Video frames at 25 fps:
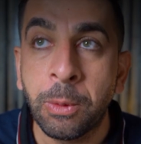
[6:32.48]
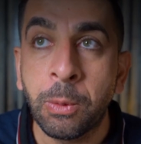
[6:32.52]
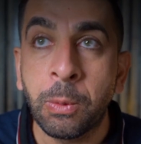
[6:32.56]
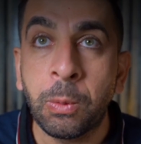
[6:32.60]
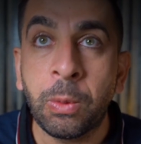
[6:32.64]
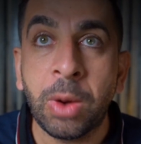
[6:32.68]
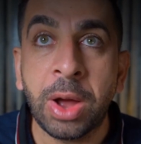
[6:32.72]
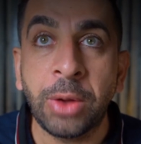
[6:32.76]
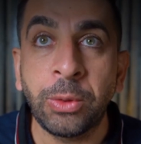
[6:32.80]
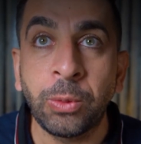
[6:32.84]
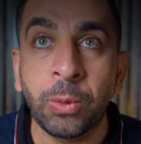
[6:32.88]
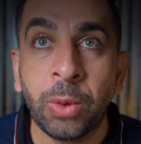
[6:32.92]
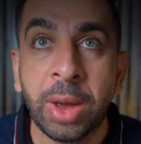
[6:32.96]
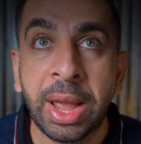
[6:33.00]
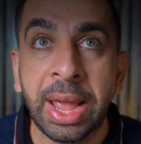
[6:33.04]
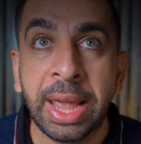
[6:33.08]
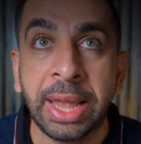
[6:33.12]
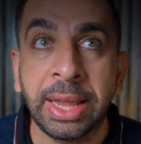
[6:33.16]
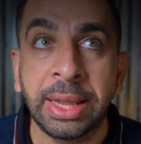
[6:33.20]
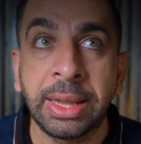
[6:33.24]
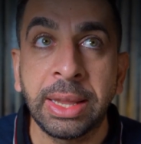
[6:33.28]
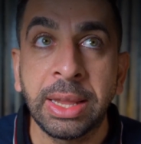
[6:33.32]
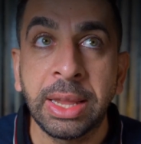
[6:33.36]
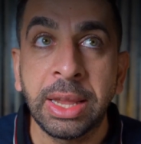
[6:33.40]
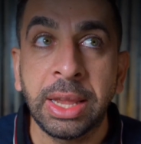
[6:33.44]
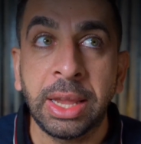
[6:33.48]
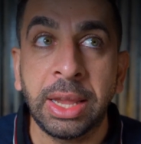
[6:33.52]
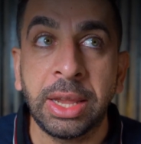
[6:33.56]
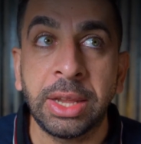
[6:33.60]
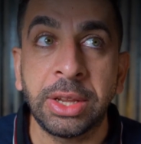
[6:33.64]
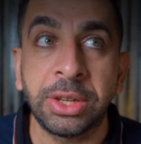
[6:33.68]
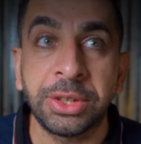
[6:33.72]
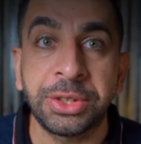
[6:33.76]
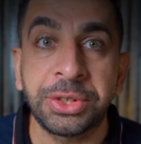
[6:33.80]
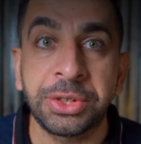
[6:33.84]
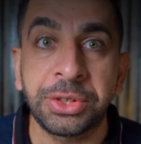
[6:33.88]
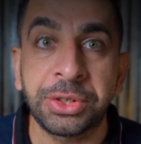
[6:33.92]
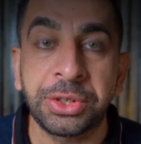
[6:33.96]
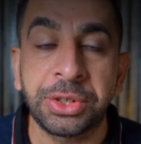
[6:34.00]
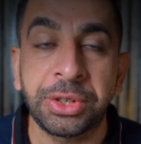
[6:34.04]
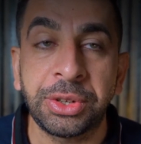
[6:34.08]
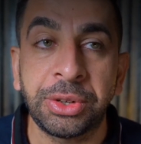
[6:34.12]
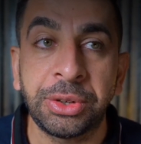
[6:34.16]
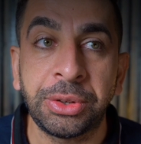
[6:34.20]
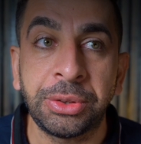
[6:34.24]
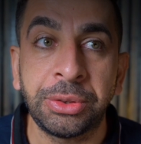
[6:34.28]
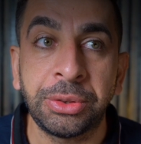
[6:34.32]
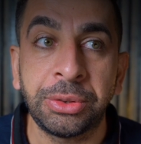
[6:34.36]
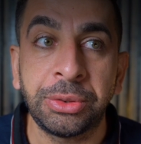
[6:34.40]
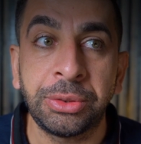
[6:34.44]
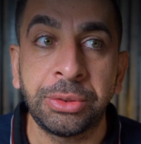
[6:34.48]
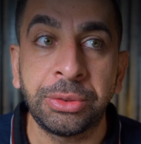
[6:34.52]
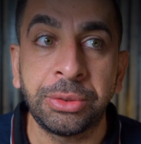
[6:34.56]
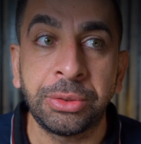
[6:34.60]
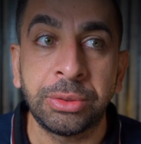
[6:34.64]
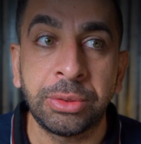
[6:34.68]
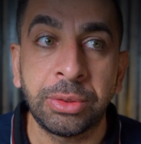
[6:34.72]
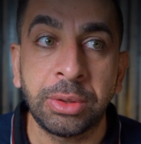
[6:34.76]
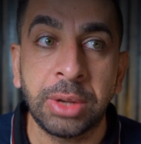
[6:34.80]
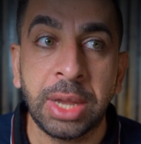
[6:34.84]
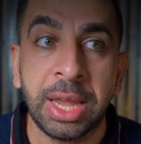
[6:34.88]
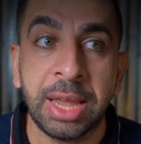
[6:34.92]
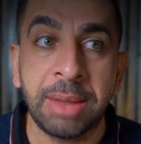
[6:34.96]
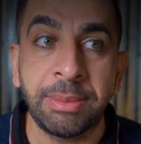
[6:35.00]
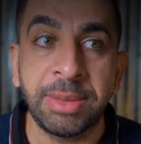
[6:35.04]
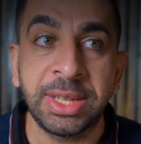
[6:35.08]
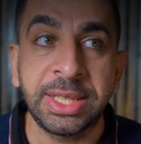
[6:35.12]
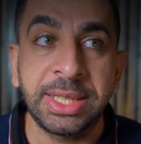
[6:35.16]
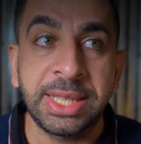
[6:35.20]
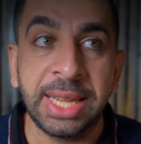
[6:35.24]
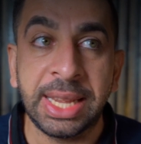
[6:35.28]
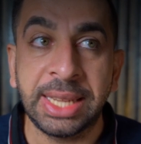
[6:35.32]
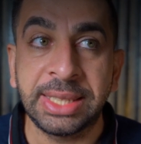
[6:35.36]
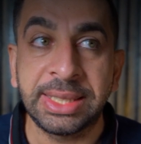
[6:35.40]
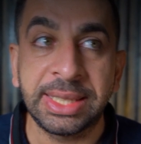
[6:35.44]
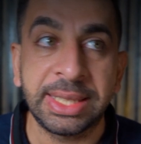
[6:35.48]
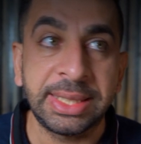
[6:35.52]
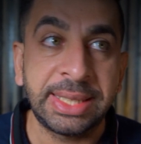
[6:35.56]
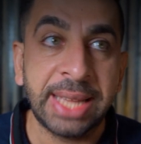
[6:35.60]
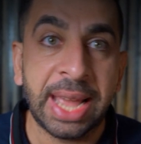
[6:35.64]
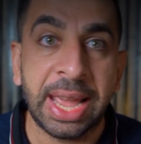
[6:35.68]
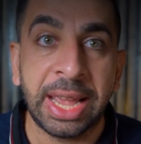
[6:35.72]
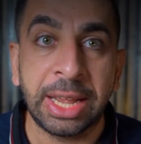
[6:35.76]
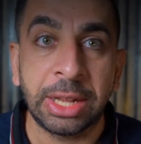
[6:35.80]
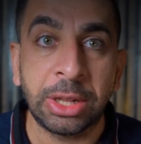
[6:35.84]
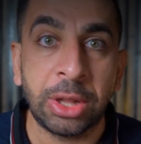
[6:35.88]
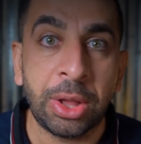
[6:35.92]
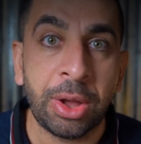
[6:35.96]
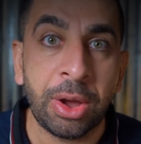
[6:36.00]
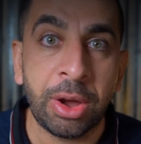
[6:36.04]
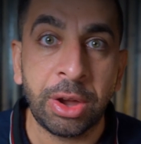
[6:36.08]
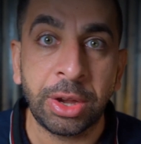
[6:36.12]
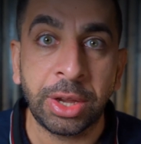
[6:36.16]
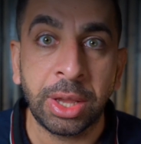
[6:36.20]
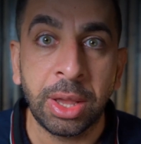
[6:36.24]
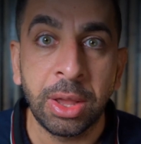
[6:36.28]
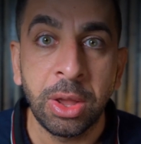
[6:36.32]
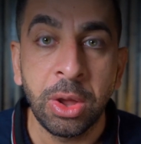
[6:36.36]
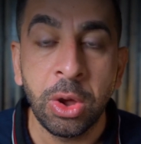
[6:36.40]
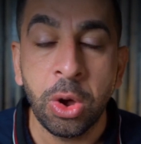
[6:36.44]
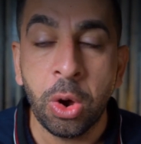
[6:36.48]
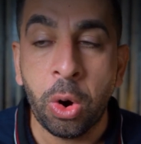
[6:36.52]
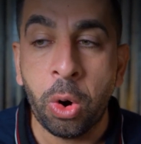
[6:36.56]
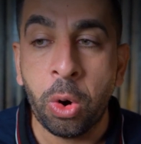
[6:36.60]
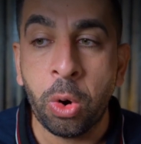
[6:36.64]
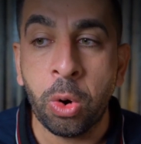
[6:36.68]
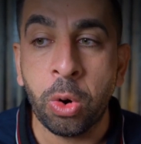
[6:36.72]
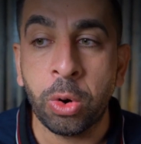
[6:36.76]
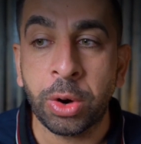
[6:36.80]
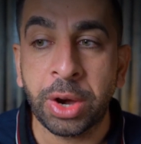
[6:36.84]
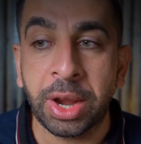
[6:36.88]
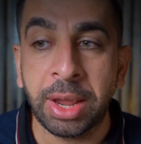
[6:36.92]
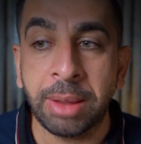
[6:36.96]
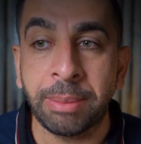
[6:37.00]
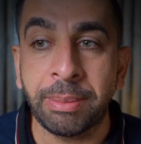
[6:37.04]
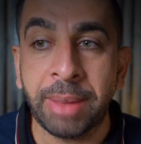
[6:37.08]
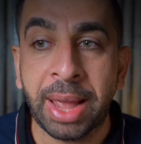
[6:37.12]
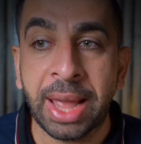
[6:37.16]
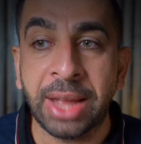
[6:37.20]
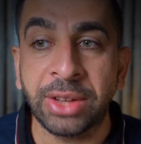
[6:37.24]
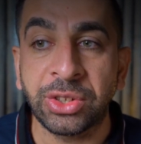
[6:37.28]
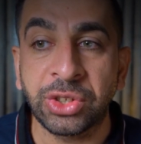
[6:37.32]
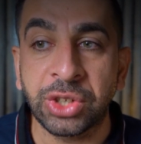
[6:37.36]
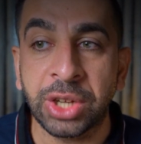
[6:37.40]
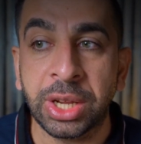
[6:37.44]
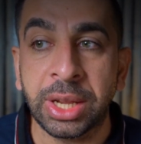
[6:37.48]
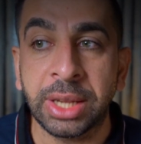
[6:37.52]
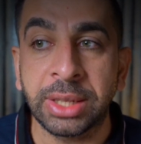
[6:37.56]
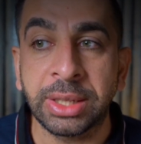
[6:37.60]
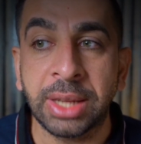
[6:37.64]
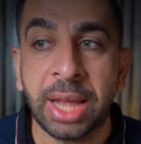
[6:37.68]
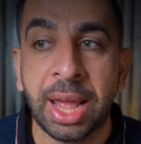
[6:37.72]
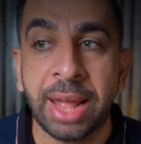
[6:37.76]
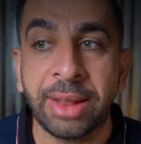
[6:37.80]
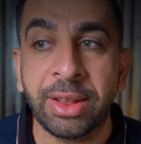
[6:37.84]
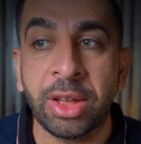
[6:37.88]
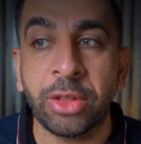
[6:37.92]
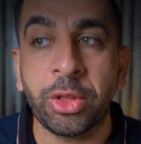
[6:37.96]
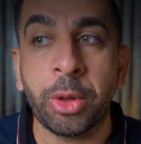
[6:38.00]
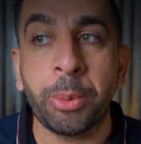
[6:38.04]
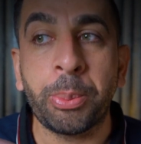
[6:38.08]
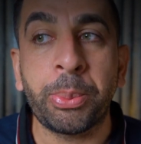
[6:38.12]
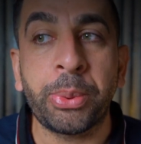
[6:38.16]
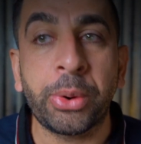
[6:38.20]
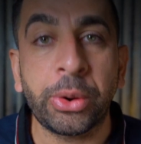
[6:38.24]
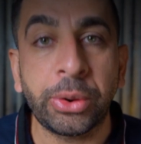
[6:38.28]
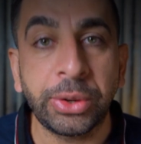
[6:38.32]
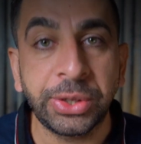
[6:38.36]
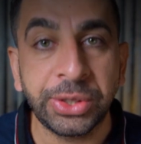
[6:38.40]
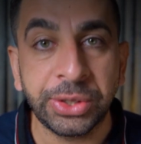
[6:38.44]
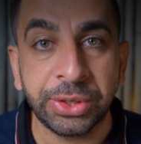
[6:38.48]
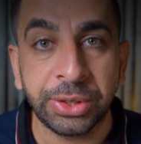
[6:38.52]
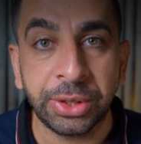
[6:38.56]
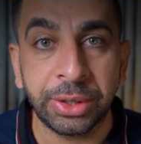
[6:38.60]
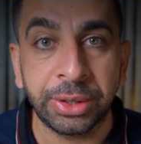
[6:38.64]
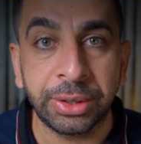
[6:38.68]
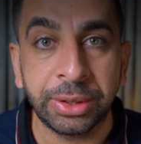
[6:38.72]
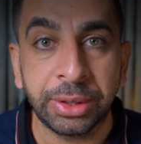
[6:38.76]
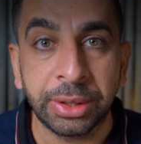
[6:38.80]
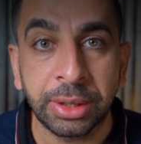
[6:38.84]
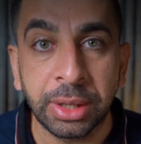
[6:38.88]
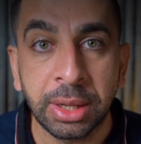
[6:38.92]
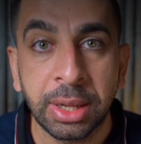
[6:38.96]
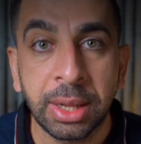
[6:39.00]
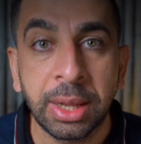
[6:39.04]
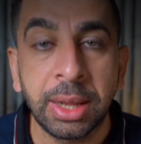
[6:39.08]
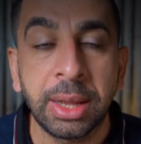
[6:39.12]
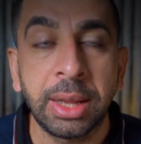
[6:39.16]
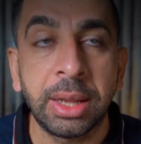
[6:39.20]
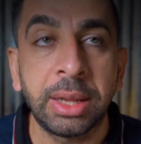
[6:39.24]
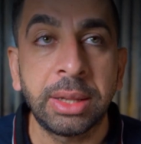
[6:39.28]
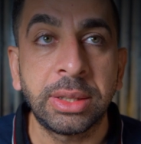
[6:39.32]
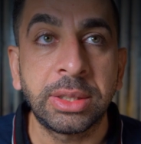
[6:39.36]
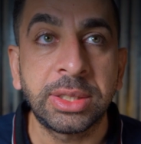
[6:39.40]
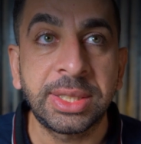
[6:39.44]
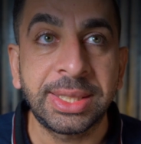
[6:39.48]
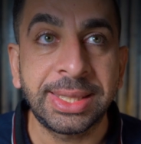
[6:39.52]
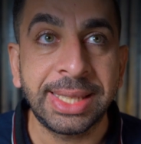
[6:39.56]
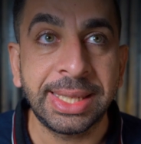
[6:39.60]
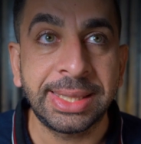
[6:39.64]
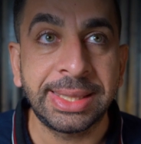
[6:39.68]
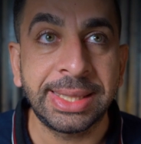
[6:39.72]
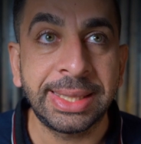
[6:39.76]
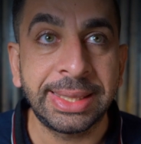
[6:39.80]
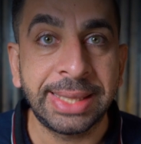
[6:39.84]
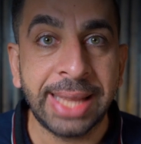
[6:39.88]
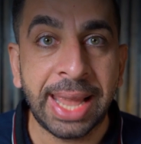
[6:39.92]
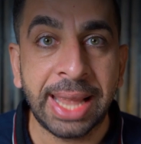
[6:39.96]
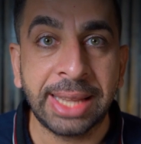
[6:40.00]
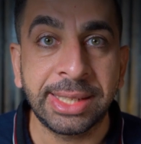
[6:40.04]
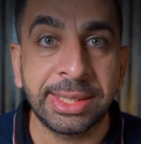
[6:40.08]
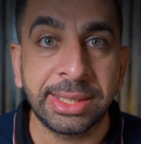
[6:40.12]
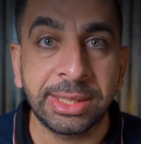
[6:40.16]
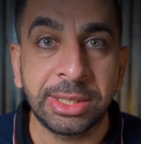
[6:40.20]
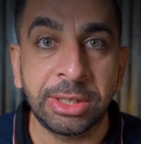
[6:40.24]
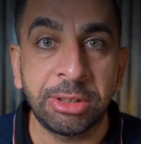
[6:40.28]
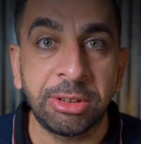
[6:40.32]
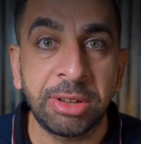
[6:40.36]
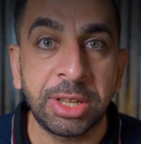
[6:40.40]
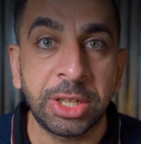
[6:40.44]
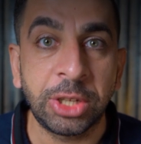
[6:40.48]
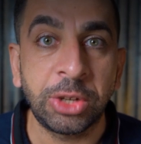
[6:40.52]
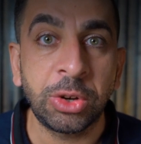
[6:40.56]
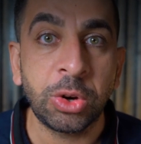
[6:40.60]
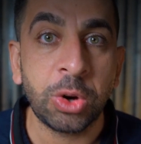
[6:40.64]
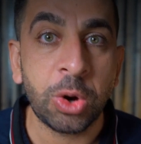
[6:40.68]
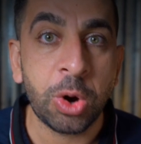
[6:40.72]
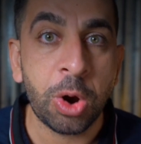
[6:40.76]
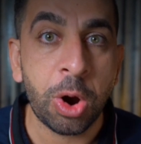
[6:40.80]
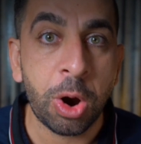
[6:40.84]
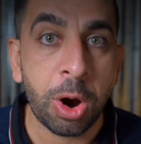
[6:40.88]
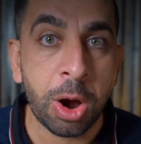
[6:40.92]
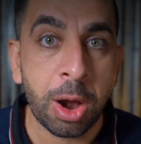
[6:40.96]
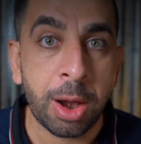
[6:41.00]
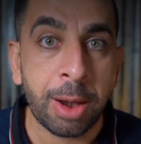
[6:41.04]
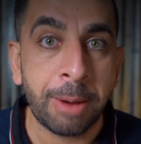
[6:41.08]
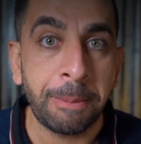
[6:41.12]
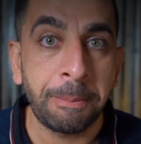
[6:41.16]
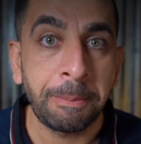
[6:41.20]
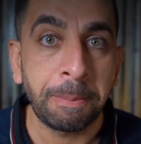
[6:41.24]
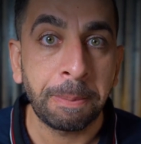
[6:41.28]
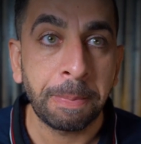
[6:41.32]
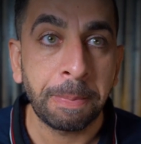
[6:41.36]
One way is to imitate a dialogue or imagine another person sitting next to you in your car